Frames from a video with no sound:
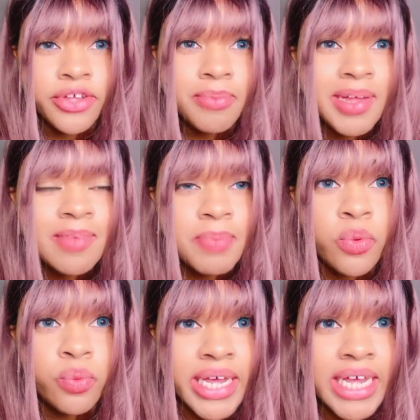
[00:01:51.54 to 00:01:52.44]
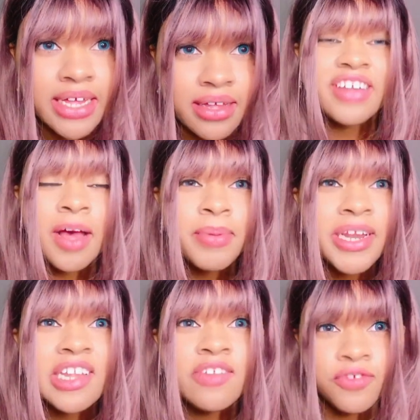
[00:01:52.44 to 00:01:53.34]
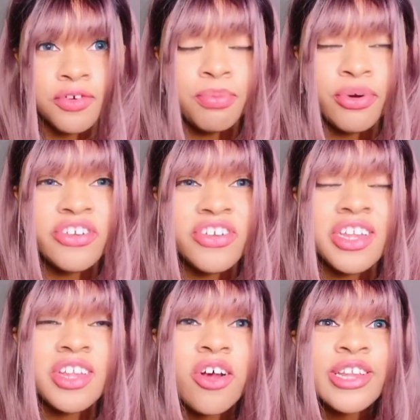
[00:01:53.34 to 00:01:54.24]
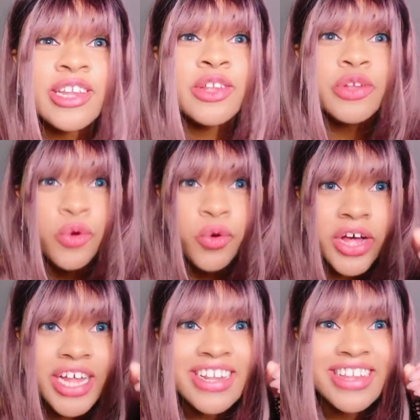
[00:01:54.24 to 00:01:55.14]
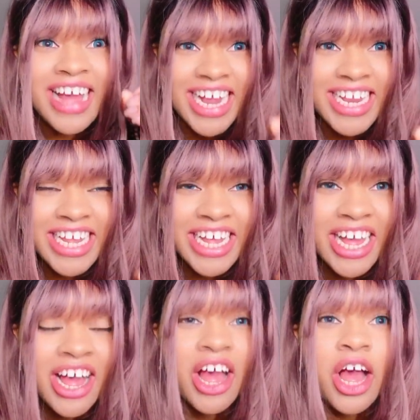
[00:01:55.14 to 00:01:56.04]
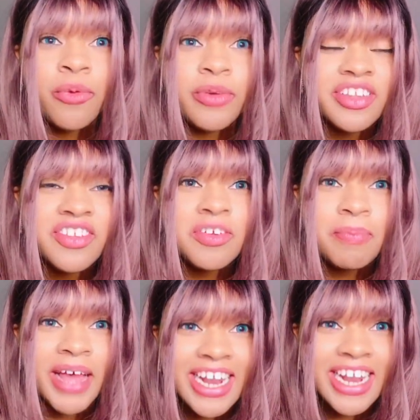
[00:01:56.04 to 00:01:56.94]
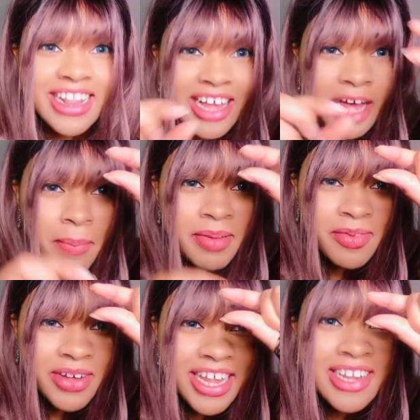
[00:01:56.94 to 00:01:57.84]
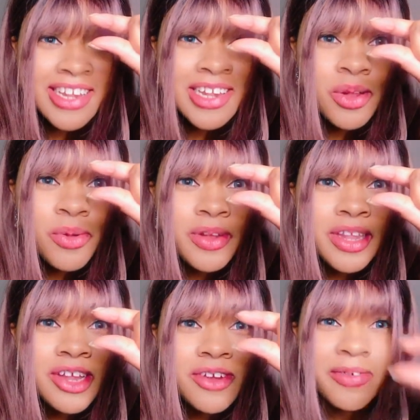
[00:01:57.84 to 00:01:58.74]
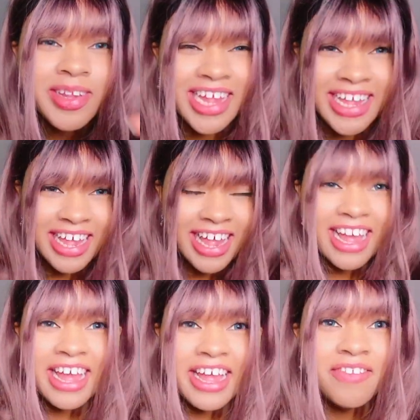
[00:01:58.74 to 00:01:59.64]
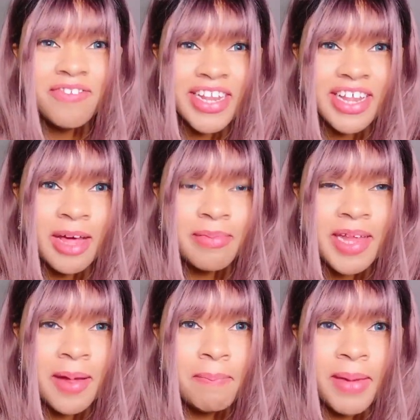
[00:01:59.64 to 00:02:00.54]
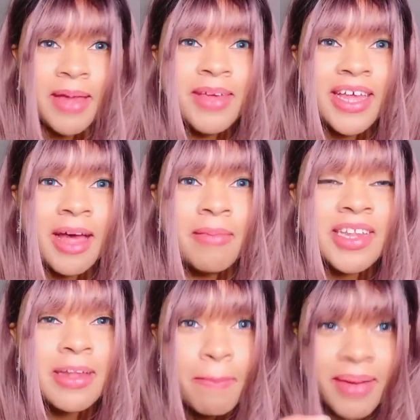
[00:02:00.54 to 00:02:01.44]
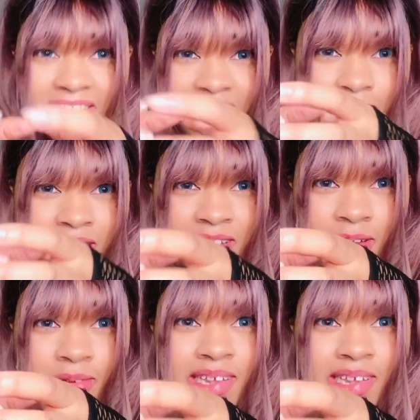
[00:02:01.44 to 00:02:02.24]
You must be weak. Japanese fruit portions are so tiny. I went to Japan and the cups were like so little. It was like infant cups, like baby cups, and the plates were so